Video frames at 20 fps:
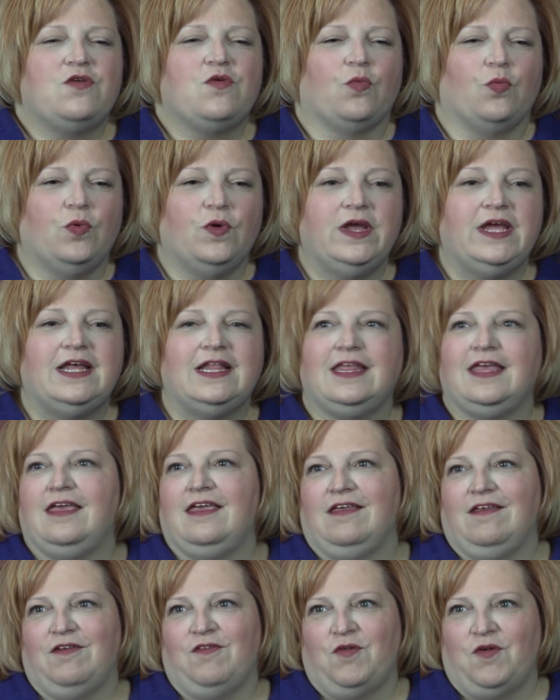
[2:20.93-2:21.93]

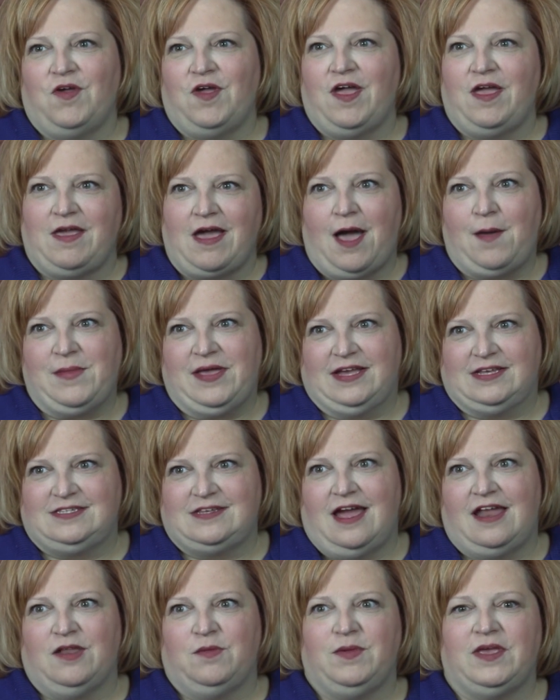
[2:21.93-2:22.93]
really, it got me
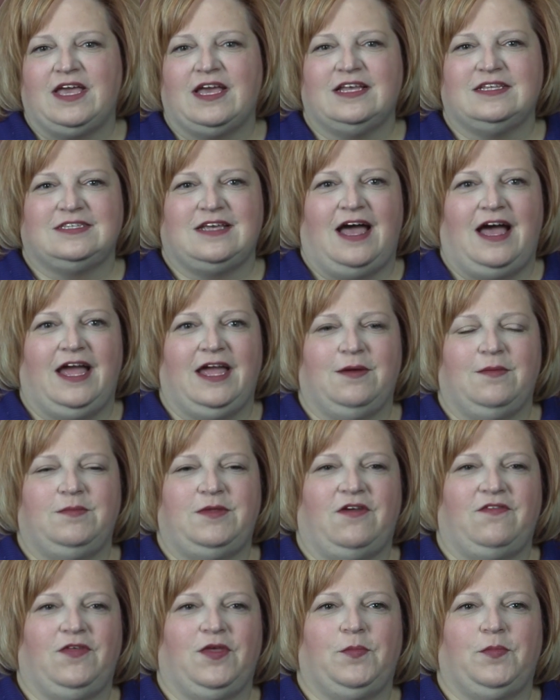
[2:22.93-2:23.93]
excited, because I am
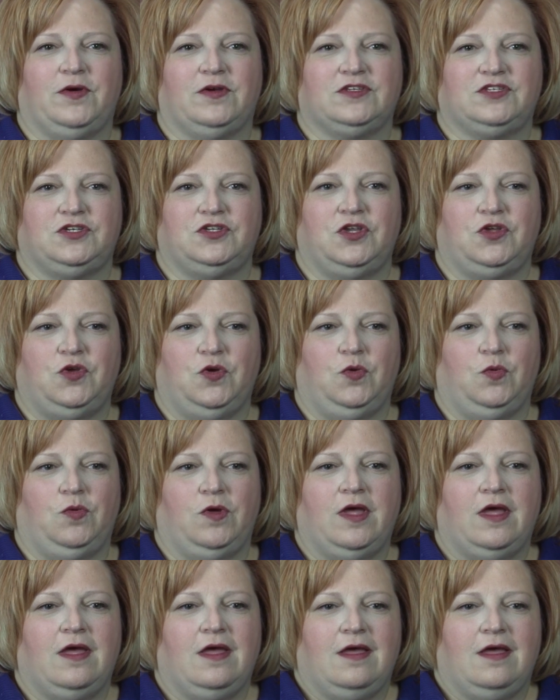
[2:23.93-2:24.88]
definitely a person who